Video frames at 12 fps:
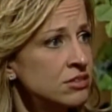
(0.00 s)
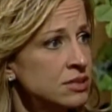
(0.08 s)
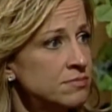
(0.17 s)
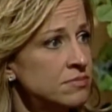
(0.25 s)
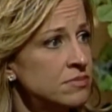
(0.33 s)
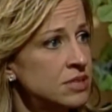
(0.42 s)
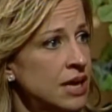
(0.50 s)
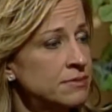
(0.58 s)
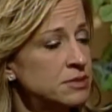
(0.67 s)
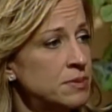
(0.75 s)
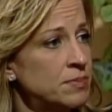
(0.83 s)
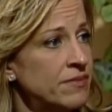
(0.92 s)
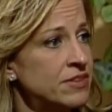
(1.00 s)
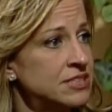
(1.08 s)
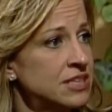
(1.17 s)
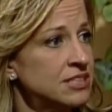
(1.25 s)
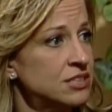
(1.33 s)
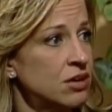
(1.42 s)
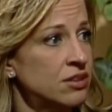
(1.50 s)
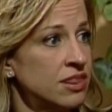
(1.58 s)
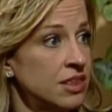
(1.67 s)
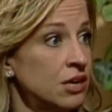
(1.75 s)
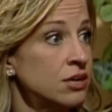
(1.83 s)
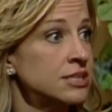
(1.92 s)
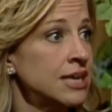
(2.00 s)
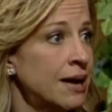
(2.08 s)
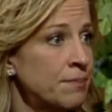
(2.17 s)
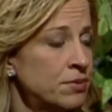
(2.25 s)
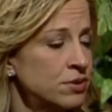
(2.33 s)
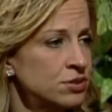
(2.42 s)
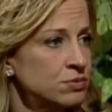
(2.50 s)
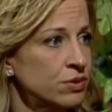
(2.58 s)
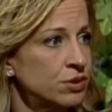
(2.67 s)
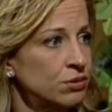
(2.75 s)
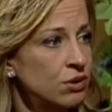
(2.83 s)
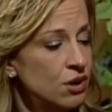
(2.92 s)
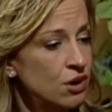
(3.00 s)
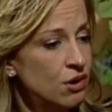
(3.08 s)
Sometimes people have these things called TheraTappers, where you